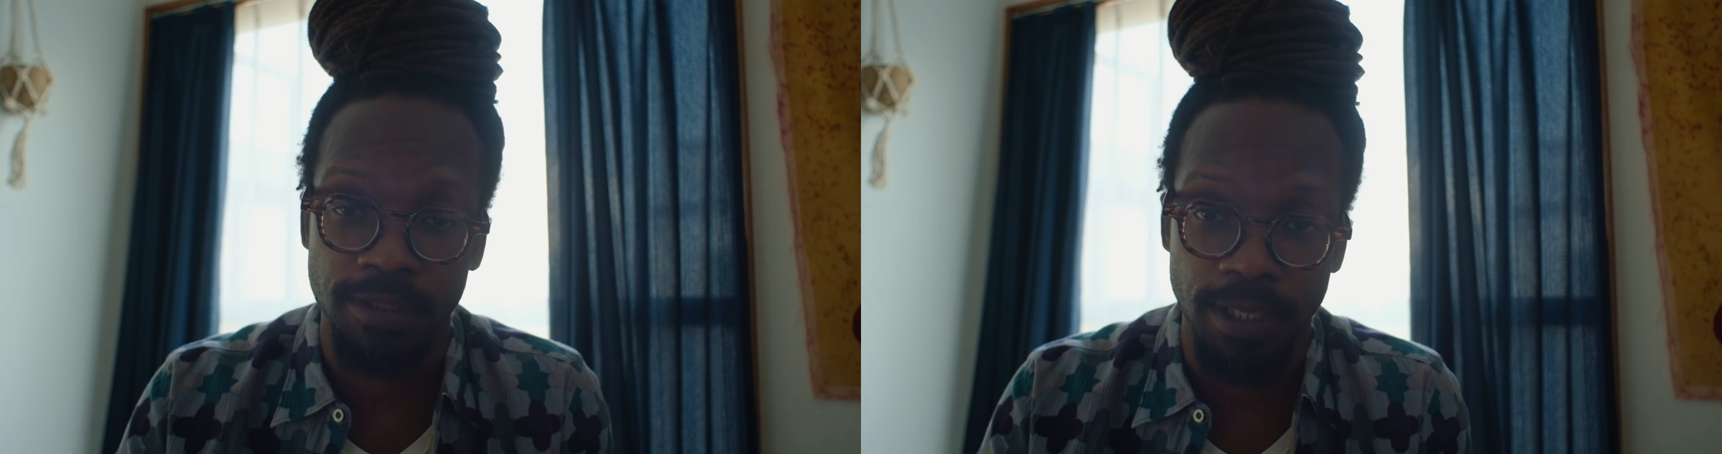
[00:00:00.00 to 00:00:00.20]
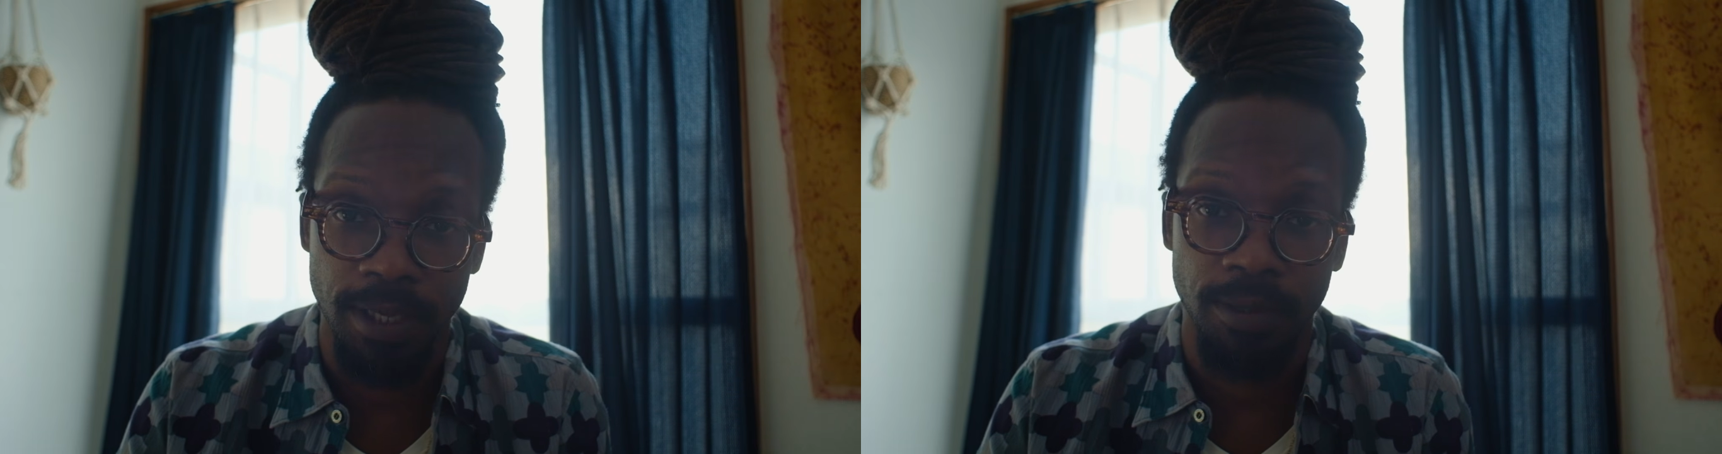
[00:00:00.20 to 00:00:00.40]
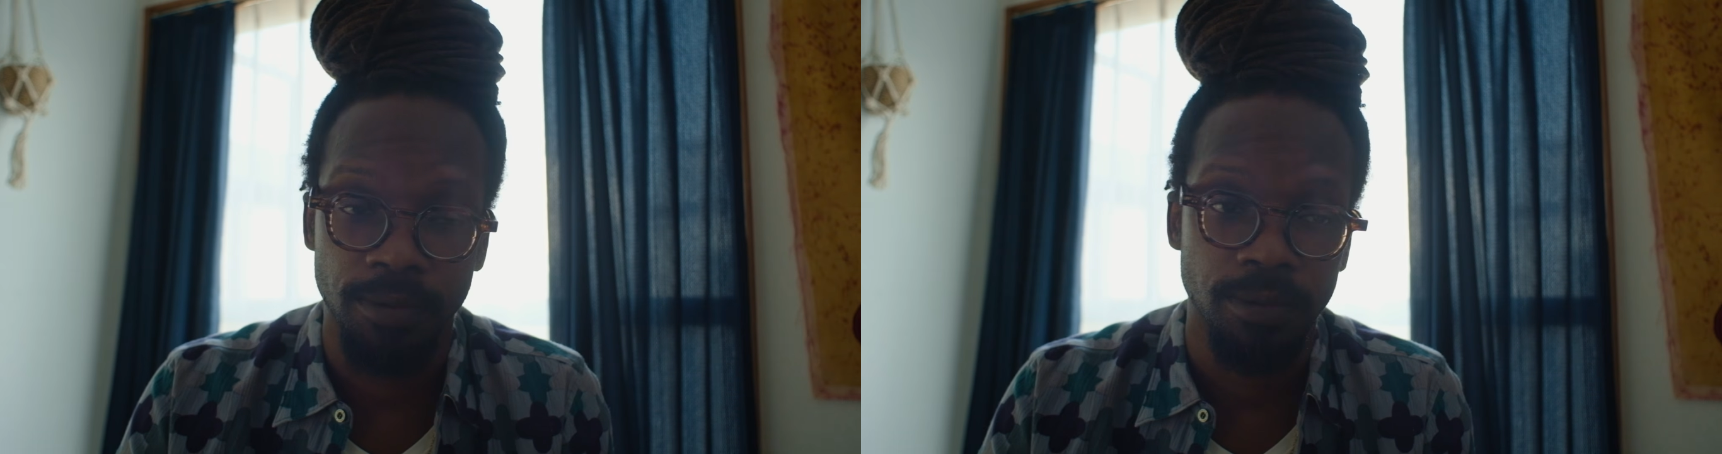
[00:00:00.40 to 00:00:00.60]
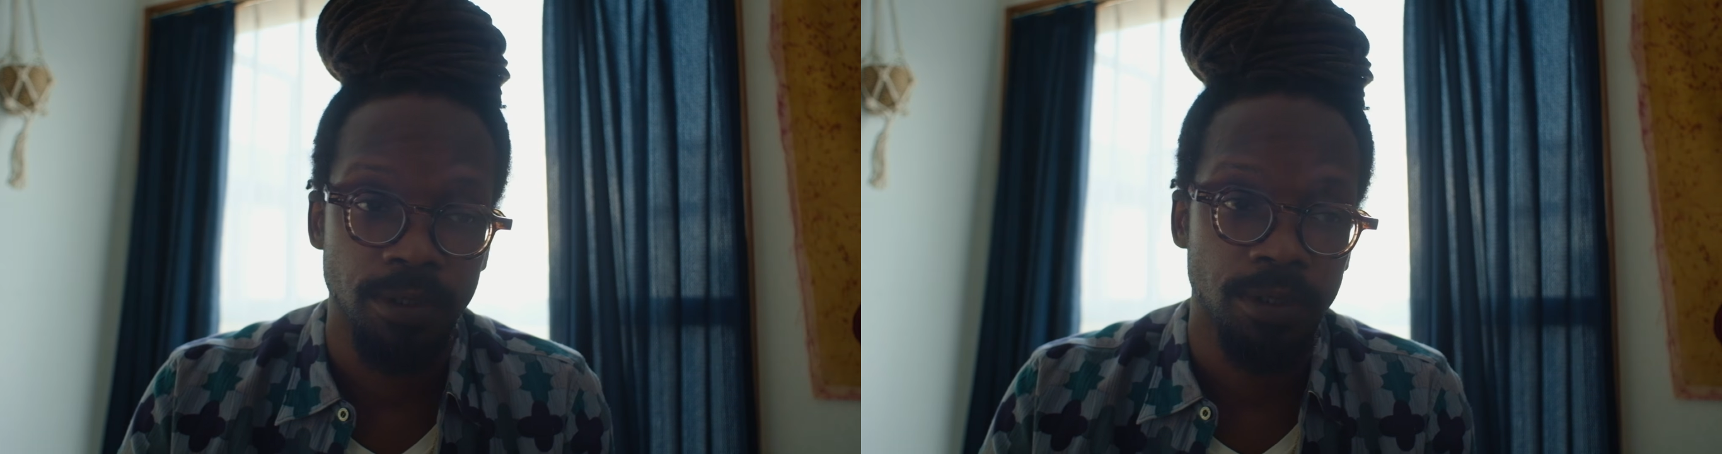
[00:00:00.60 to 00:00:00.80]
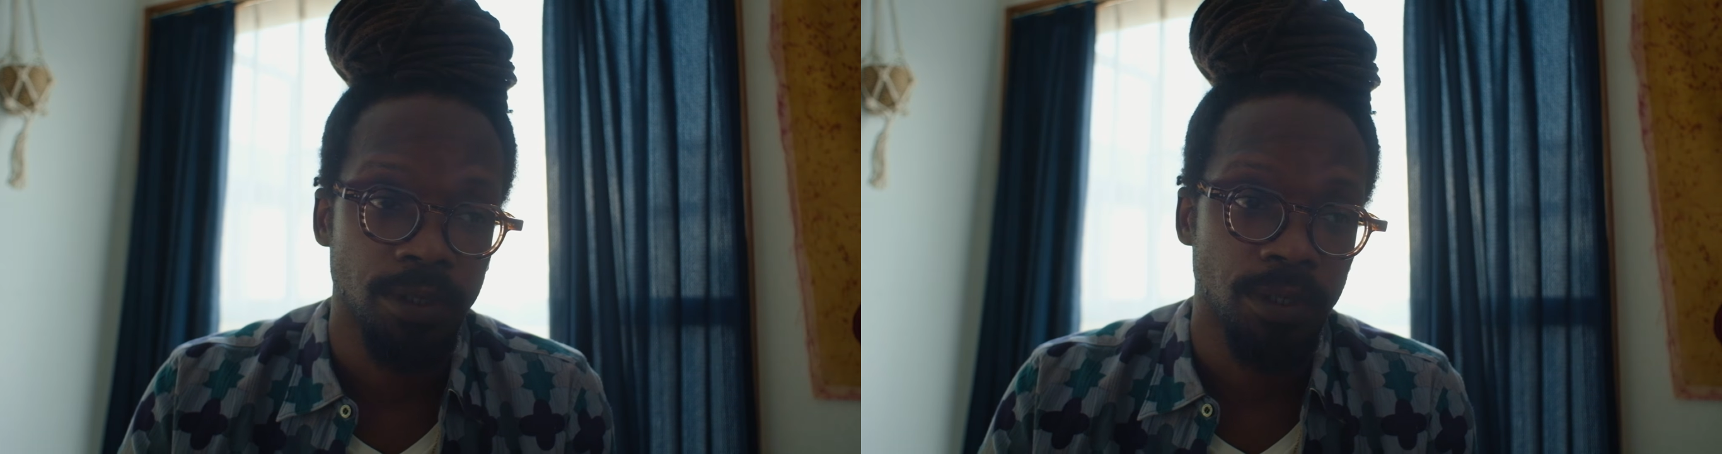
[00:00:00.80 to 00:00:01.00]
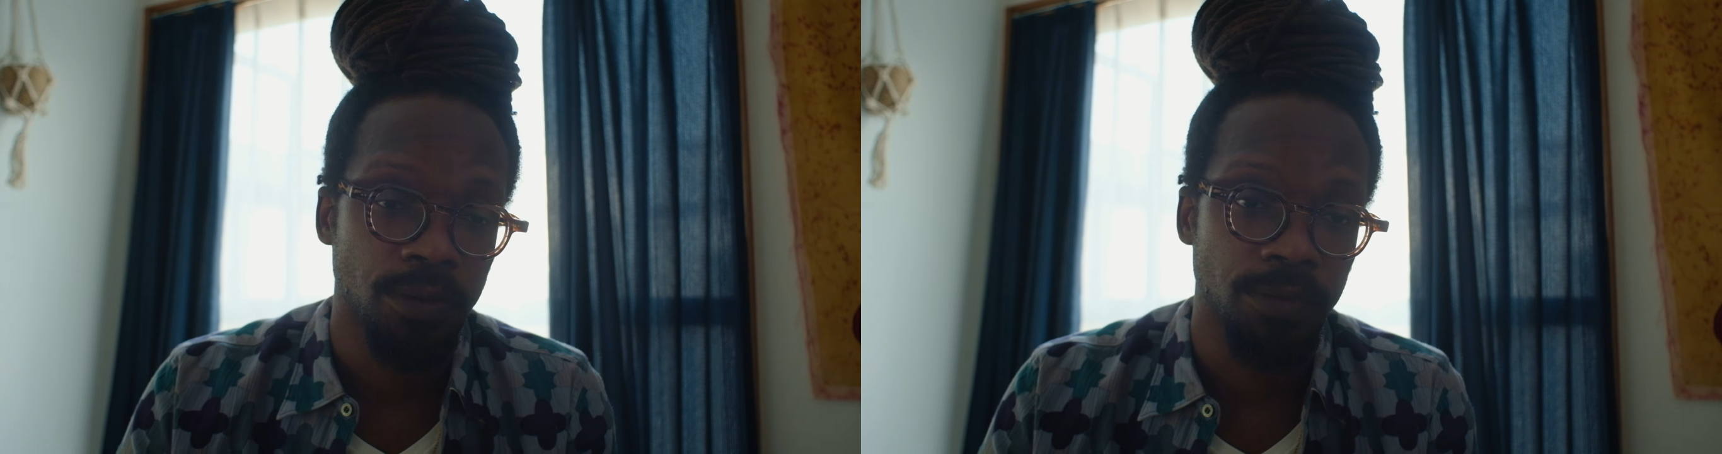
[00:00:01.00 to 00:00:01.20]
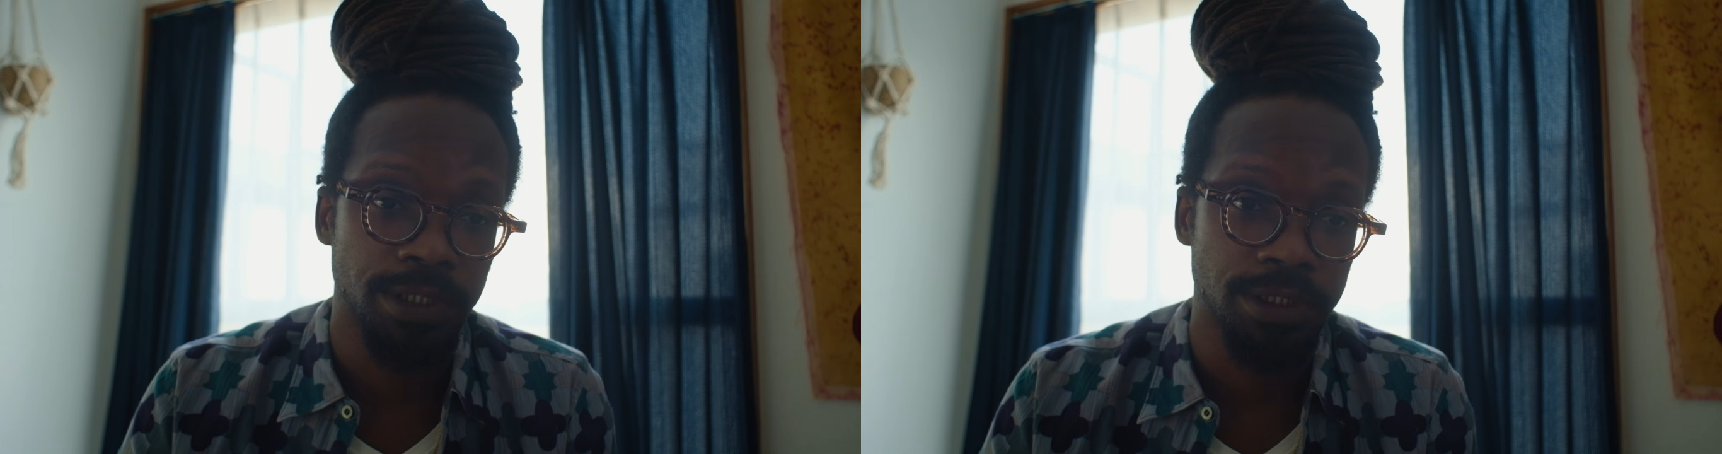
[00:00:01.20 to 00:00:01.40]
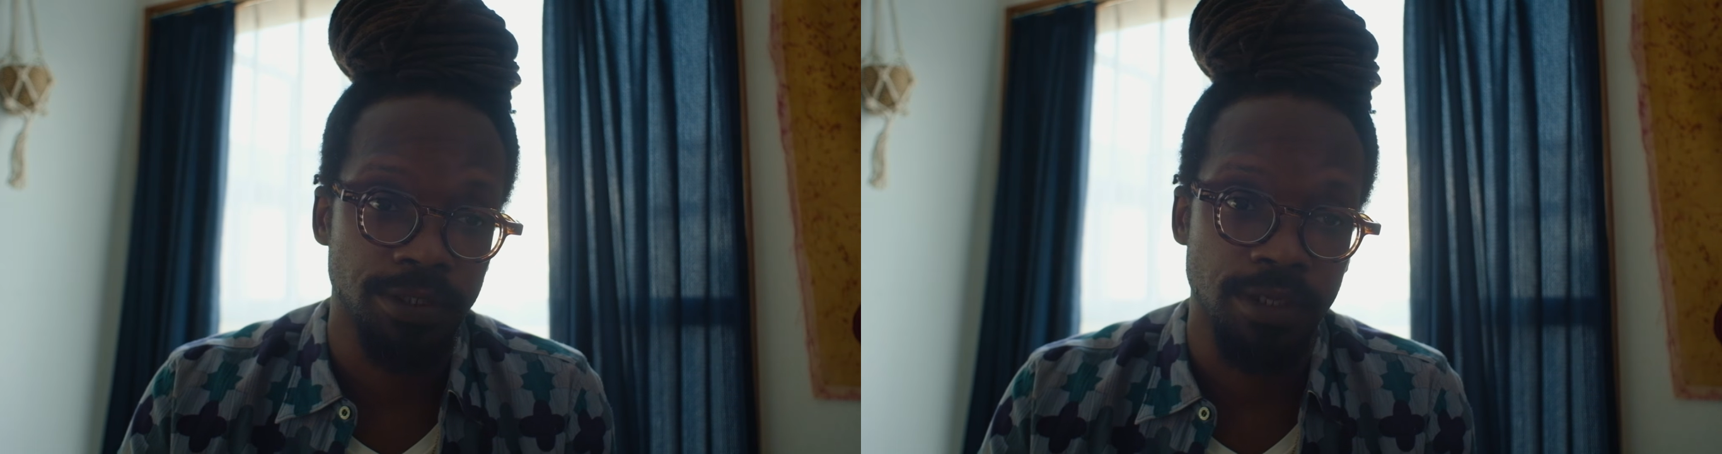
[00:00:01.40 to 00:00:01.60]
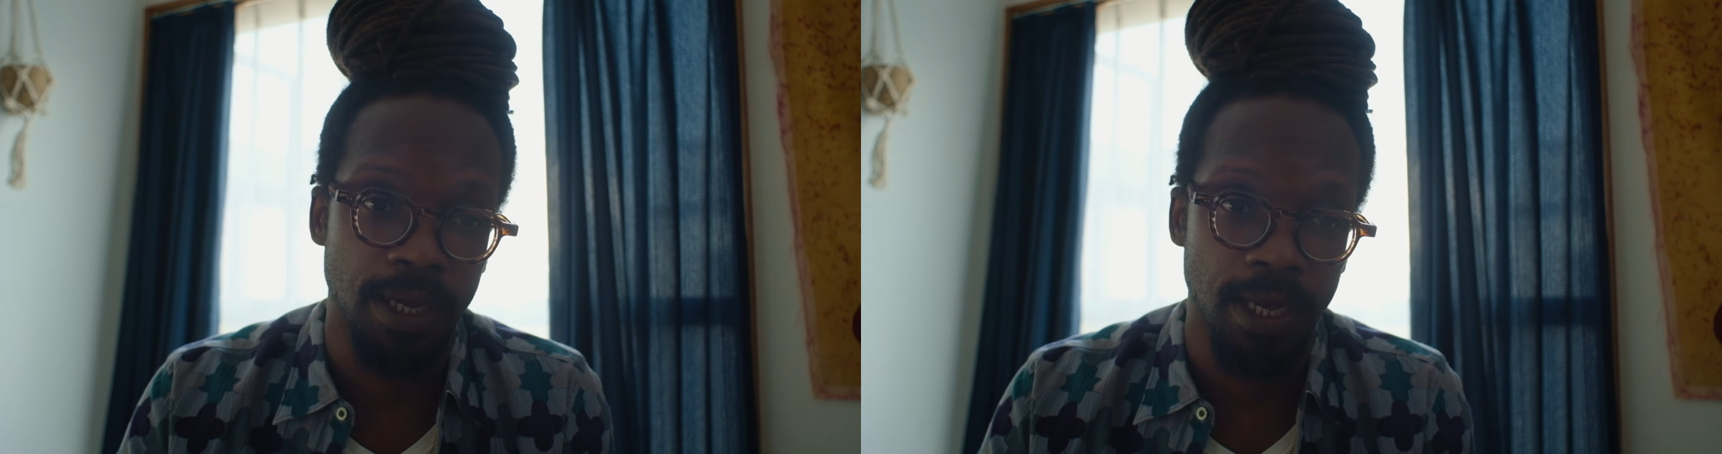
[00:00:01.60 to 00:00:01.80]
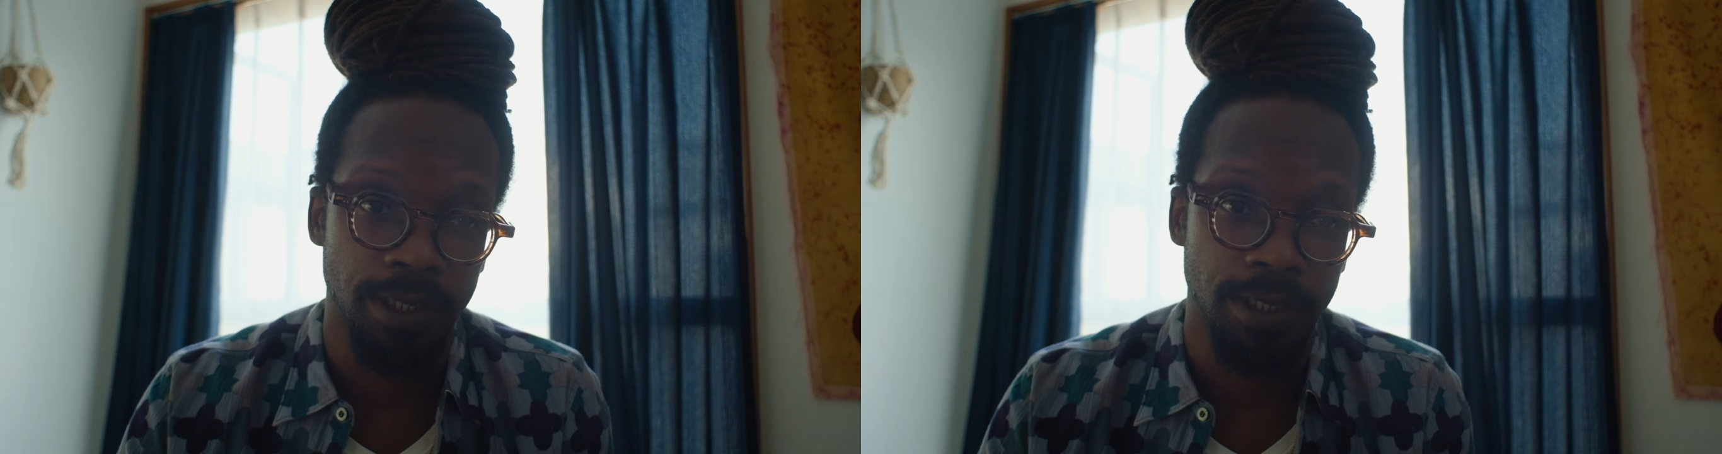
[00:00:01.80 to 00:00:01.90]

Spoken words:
SL, which is kind